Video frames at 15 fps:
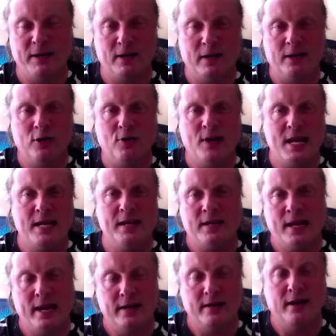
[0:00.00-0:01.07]
like a
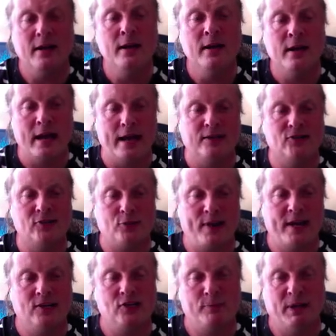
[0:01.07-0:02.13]
hinky and
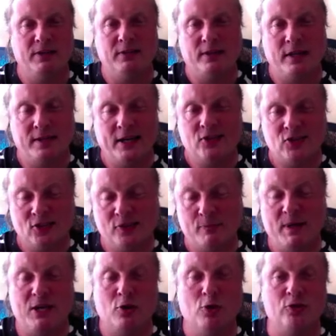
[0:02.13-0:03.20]
strange, but that's just
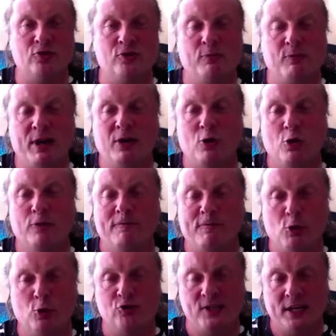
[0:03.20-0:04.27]
because we're
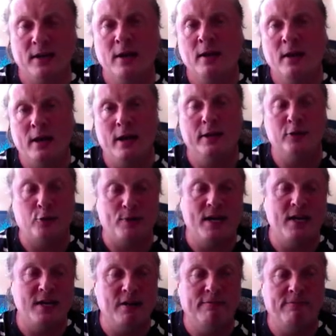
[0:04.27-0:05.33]
confusing
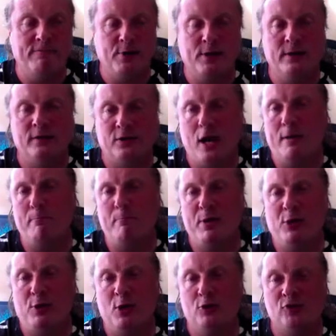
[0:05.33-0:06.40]
three different time
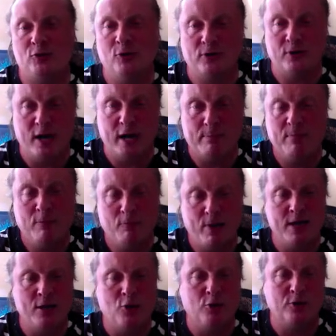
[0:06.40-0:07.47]
periods: the time
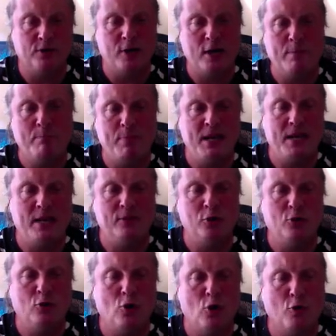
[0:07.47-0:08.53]
when you're typing in
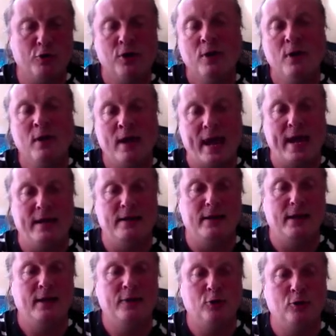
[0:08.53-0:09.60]
the code, and
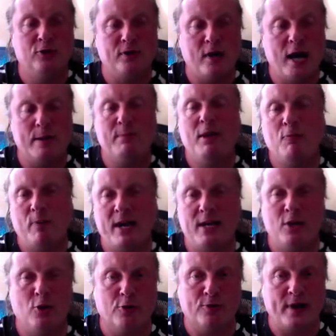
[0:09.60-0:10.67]
the time
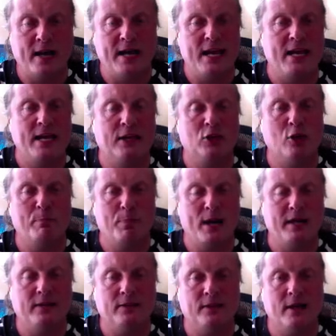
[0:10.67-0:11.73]
when you're running it. The
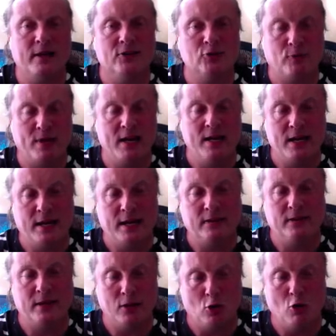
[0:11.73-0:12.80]
Python is reading
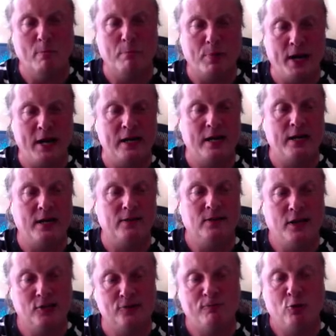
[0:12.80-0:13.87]
it and compiling it.
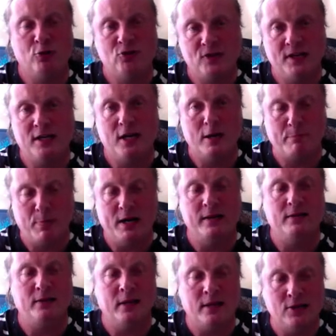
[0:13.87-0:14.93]
Yes, Virginia,
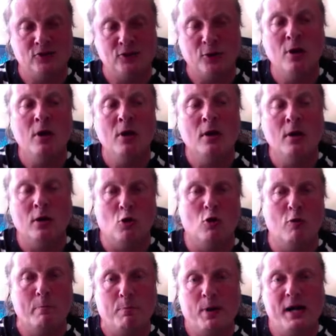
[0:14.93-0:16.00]
Python is a
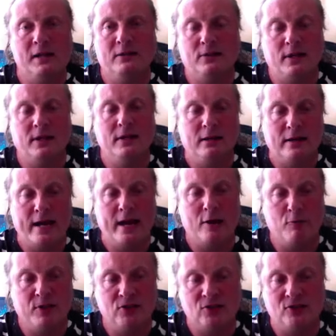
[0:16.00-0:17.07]
compiled
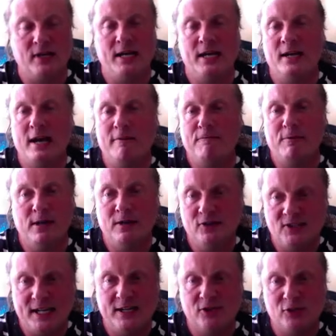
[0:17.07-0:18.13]
language in every
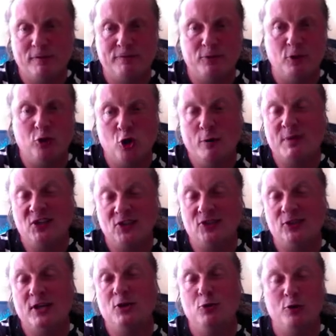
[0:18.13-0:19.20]
sense of the term. It's
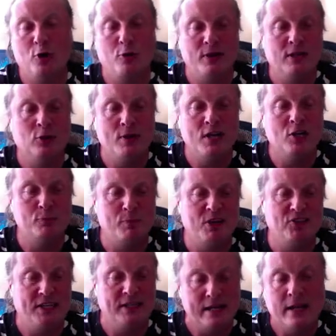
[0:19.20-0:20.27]
just that you don't need to
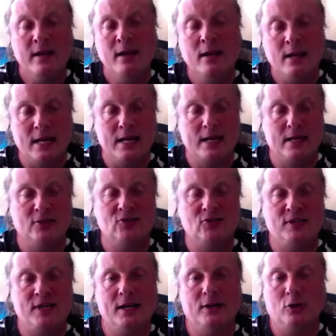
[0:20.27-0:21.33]
explicitly
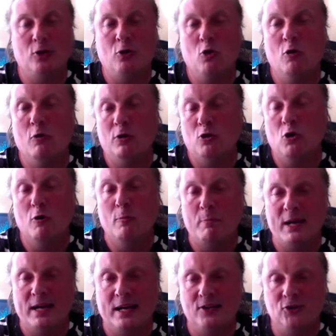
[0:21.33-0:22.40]
initiate the
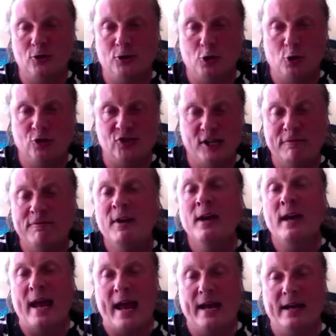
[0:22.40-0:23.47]
compilation yourself.
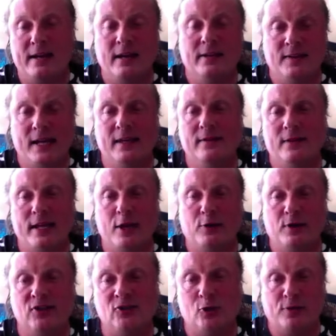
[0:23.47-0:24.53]
And then there
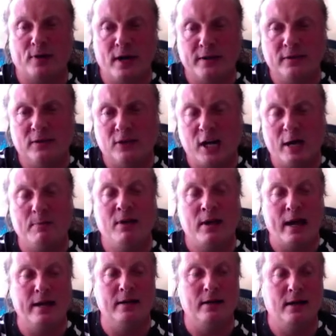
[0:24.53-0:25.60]
is the runtime,
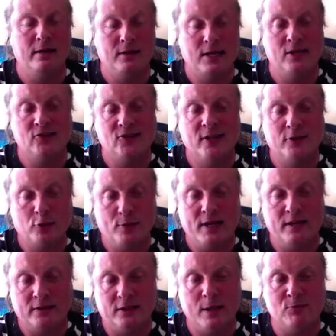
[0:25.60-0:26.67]
and these
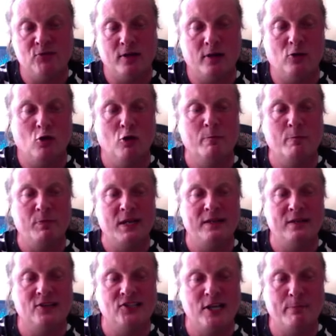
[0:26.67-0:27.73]
three times are
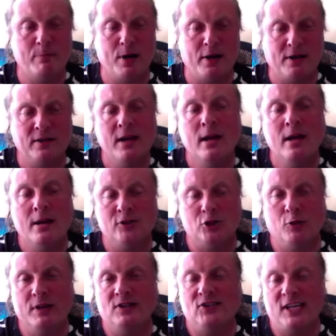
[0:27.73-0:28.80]
completely separate.
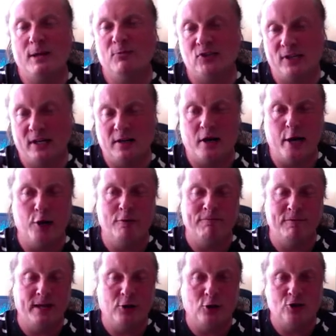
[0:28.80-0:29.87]
So it seems kind
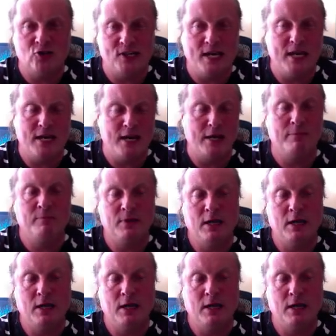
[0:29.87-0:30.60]
of like a cheating